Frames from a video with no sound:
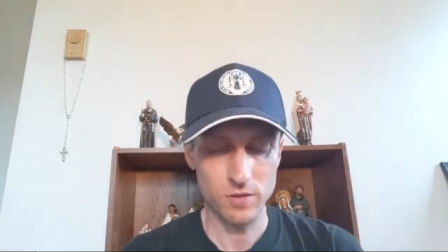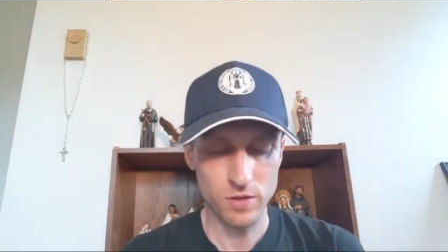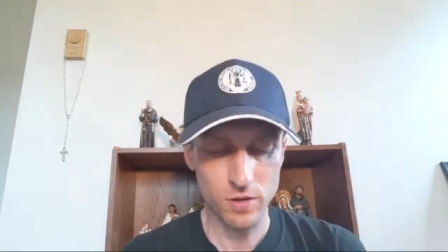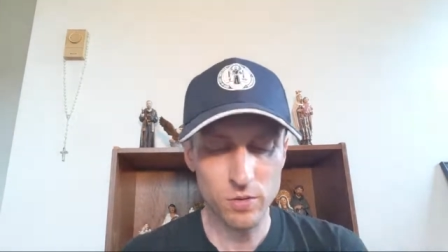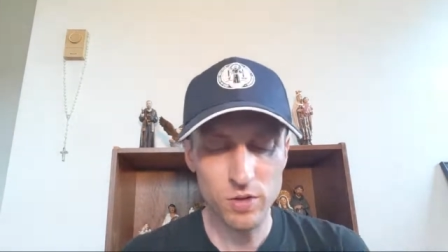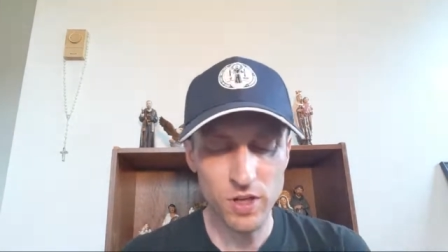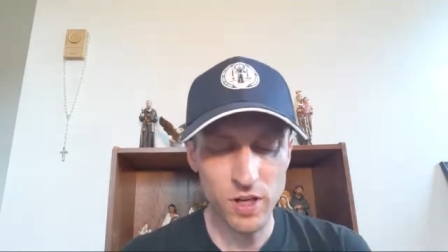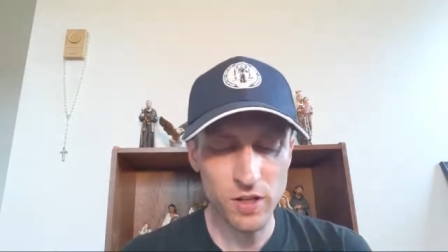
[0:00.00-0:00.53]

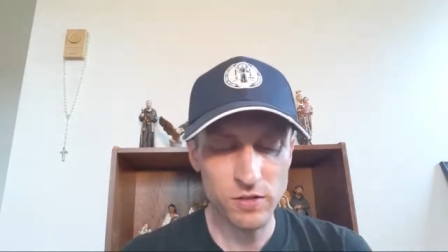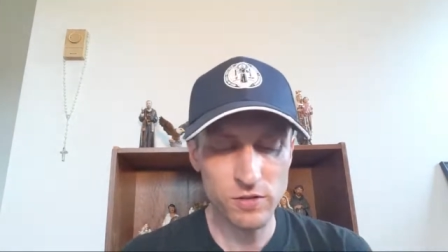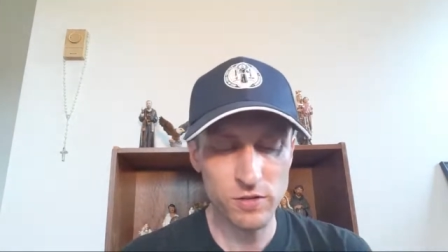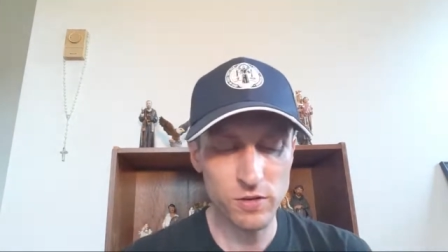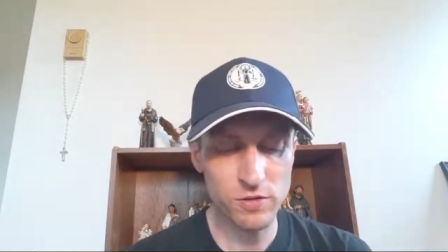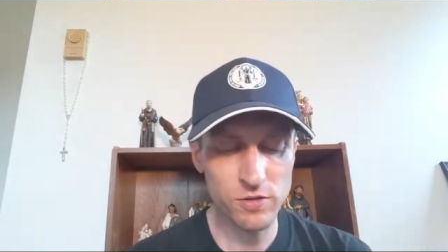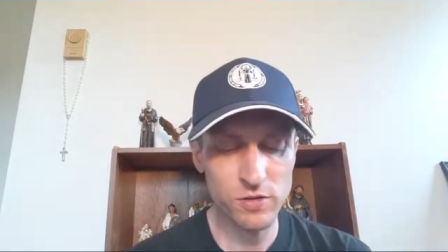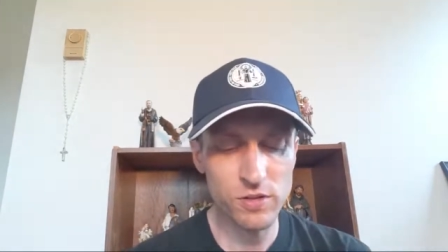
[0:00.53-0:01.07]
Okay, so
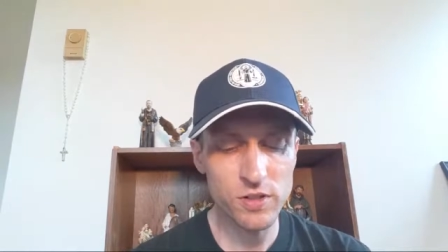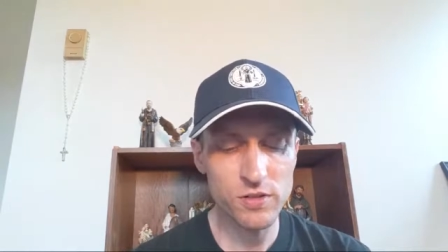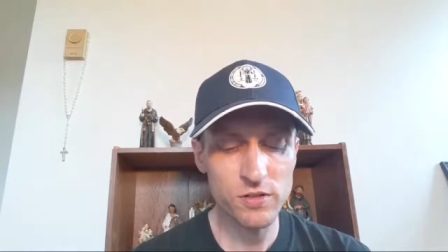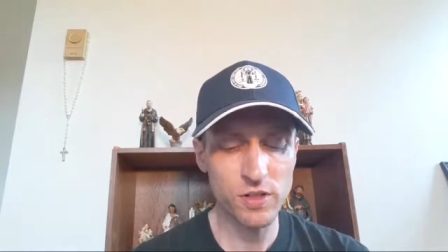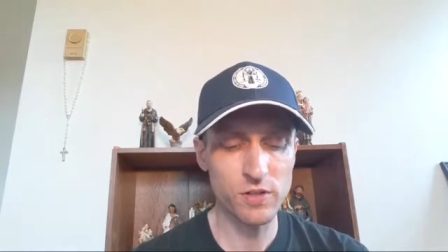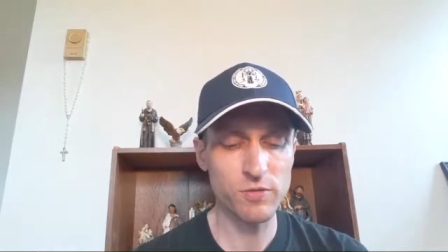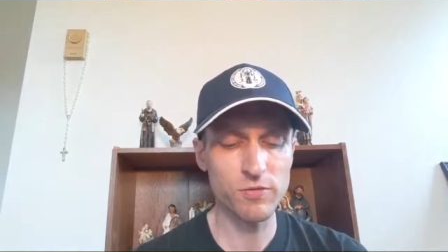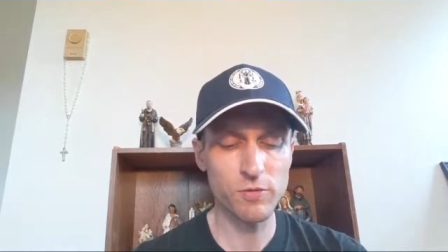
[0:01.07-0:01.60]
there's at least
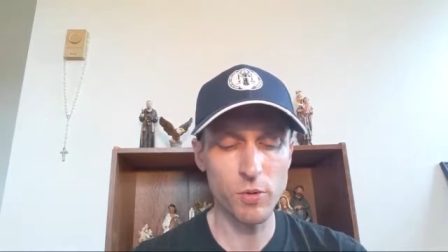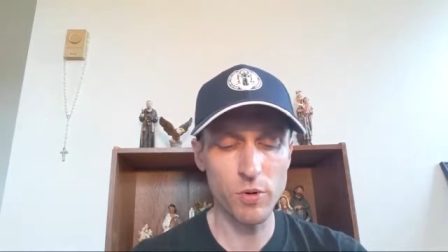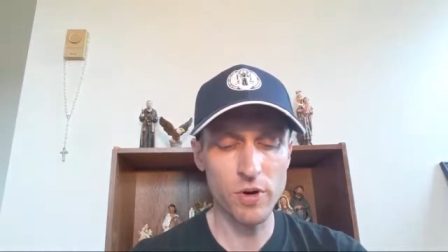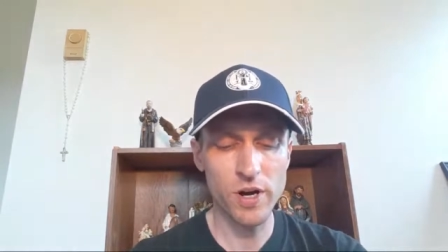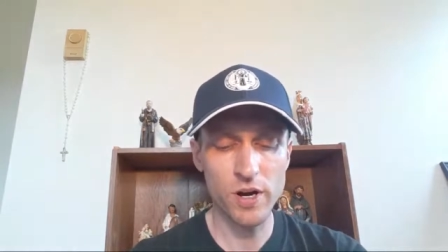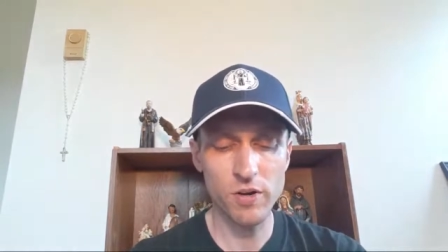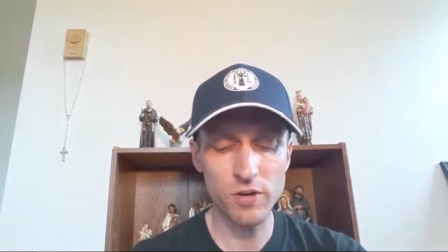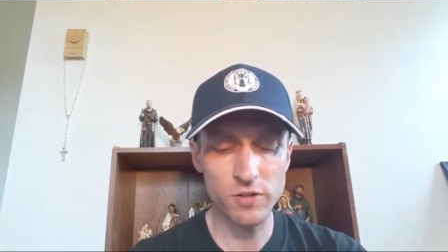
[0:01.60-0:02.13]
like four
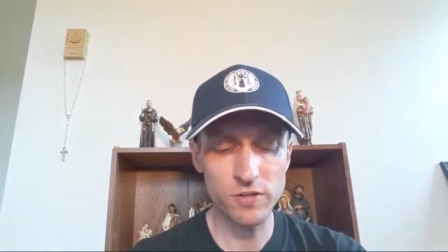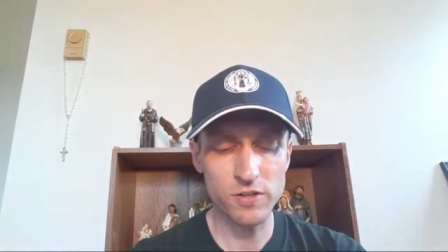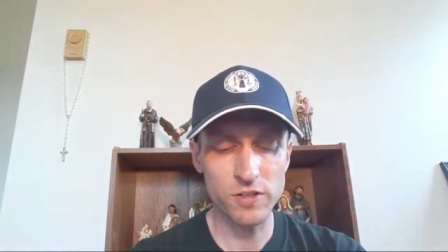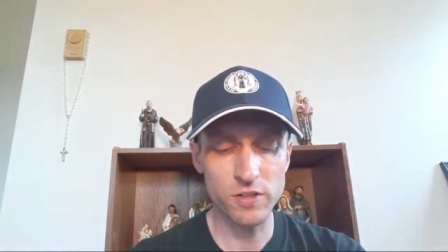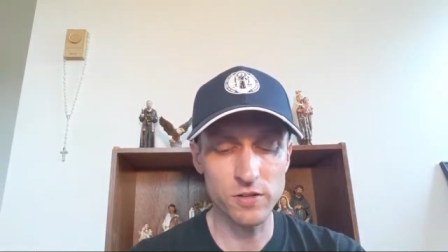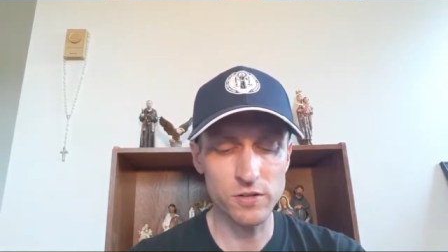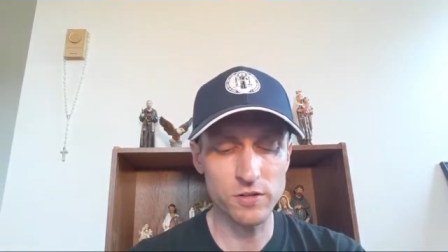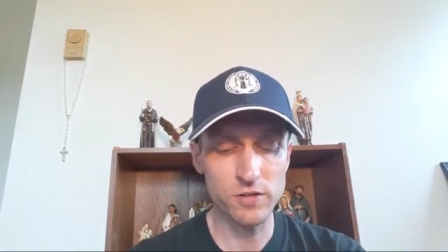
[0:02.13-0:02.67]

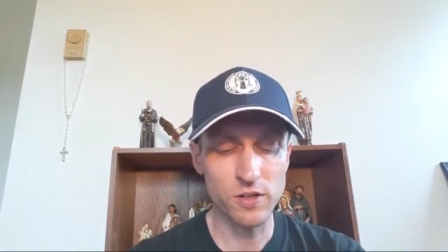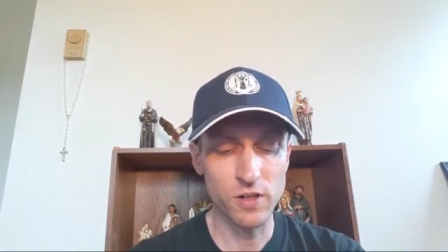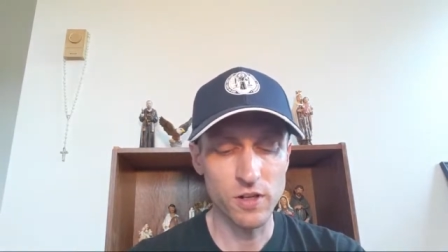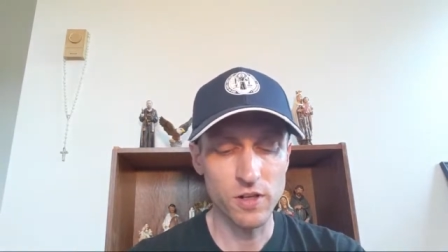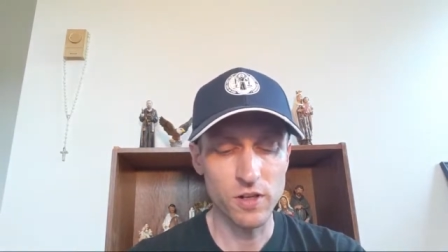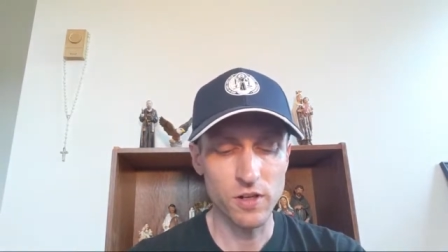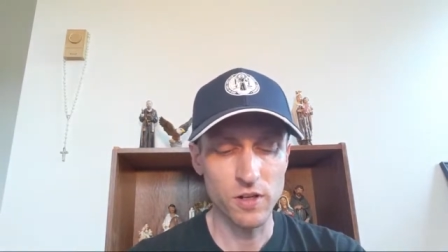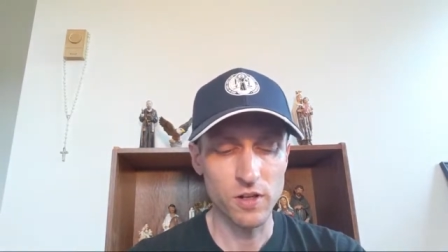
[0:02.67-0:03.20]
heresies
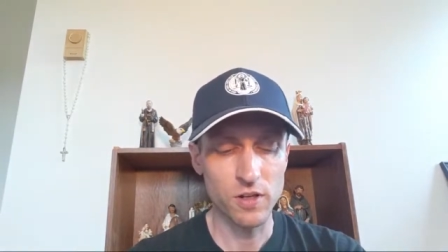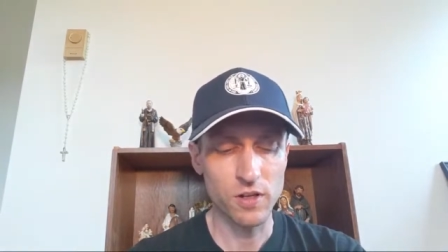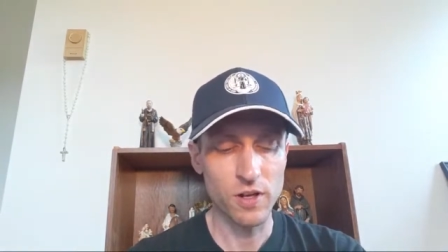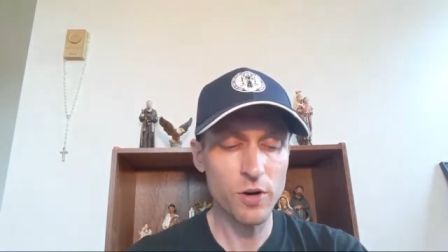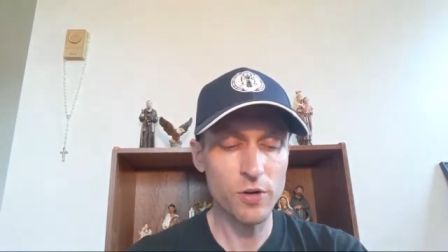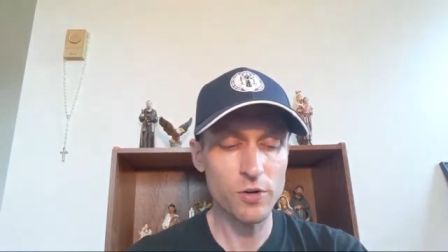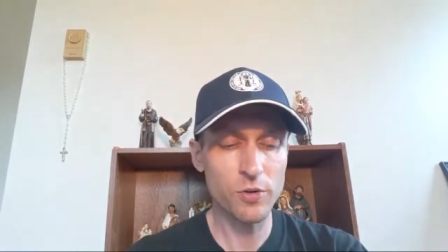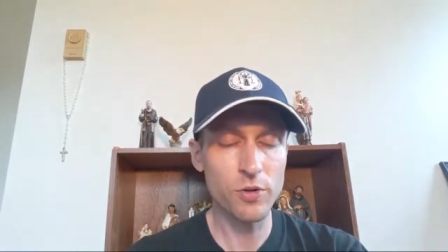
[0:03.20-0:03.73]

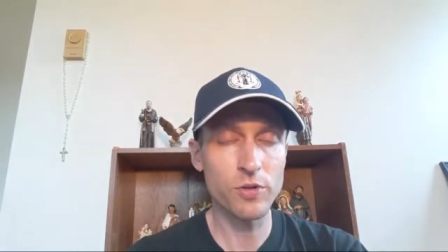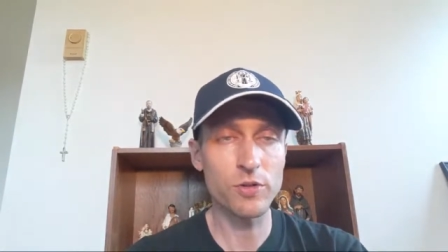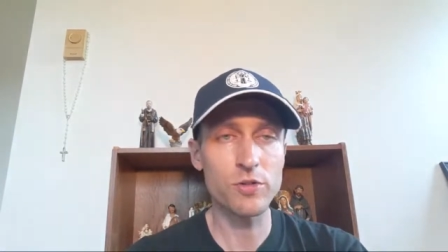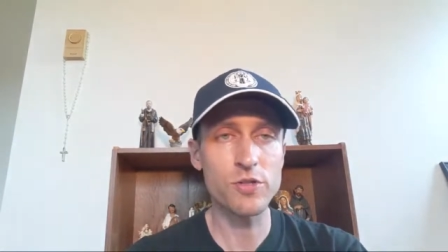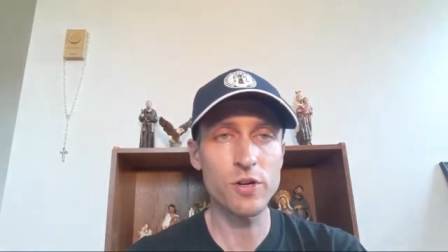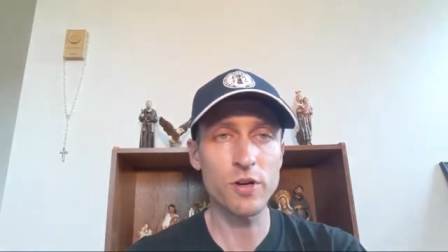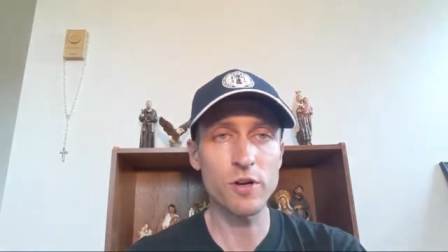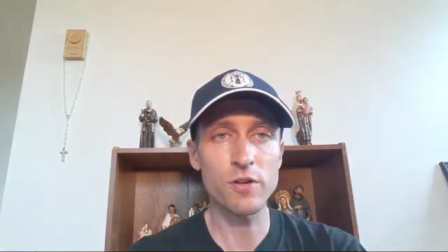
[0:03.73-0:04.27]
cardinal of the
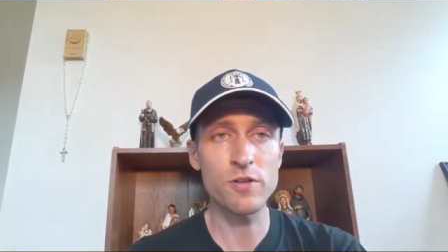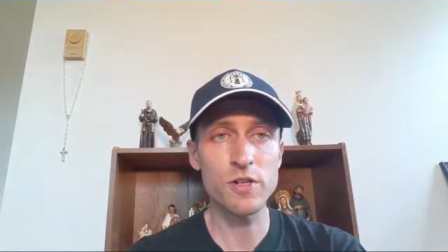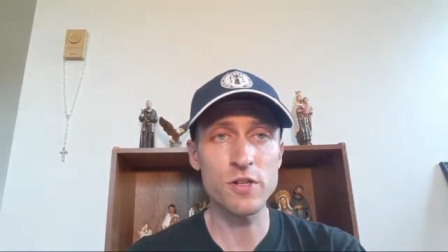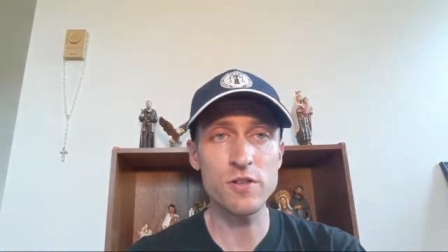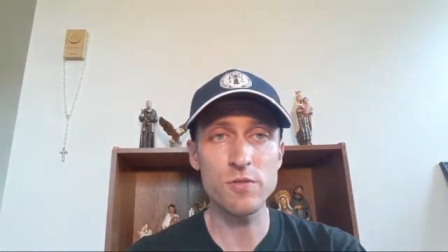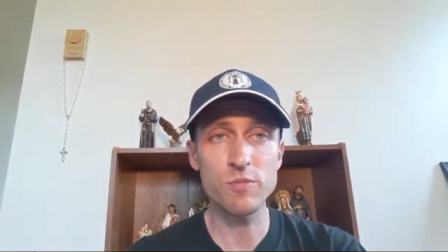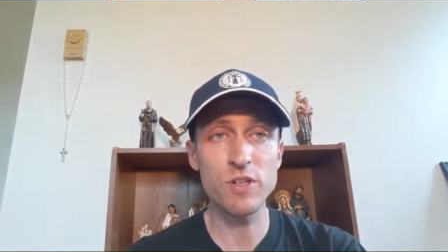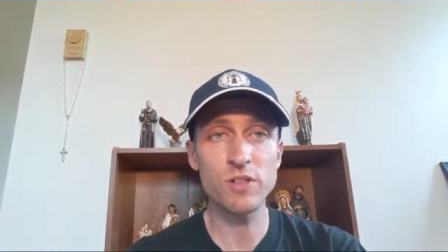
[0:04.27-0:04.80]
church, he
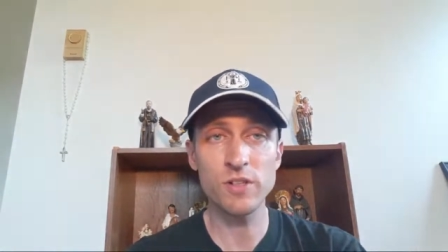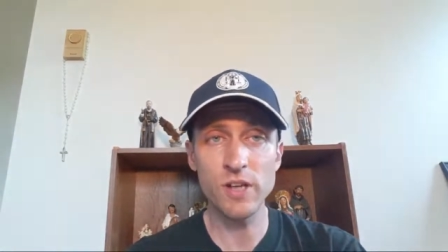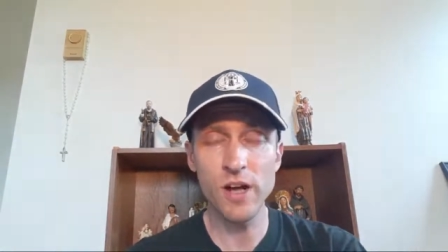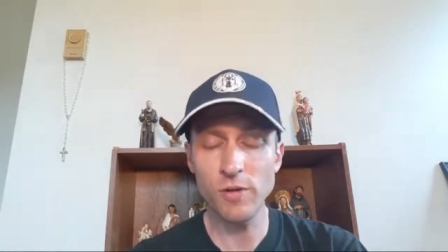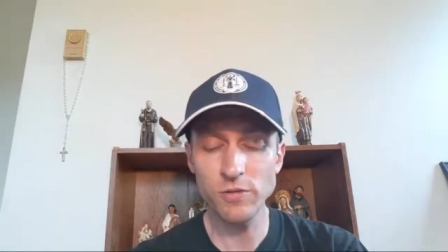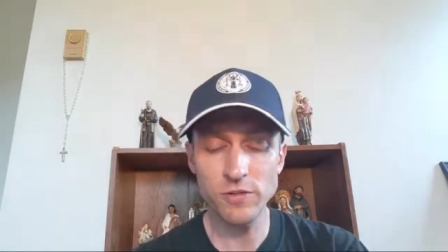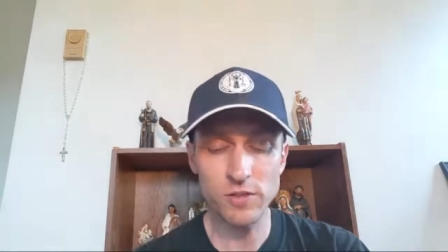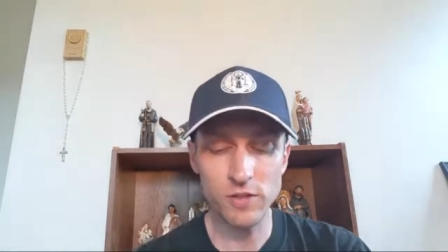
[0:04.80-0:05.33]
should be
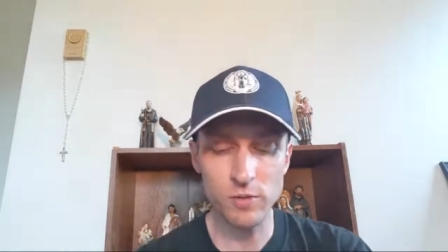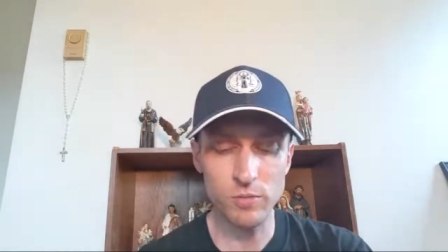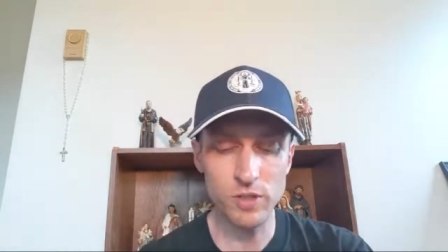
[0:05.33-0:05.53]
denouncing them.